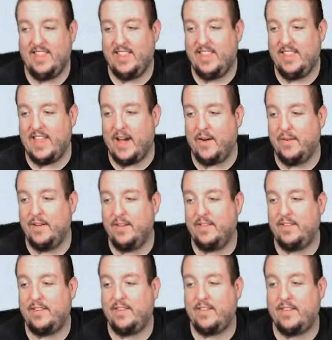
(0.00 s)
That was
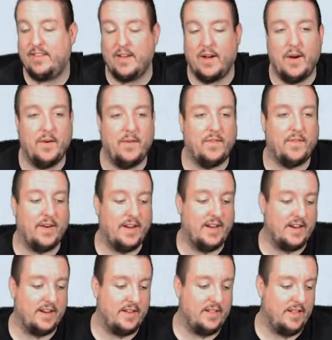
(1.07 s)
so
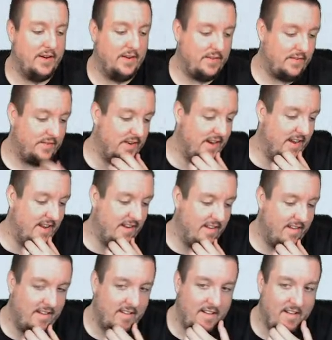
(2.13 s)
freaking close, man.
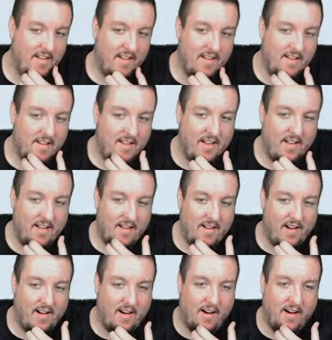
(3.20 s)

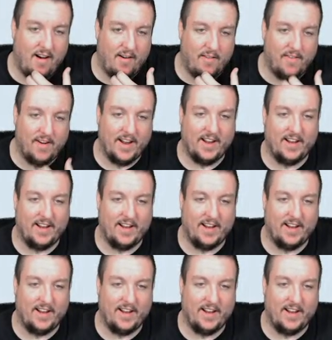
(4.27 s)
Oh my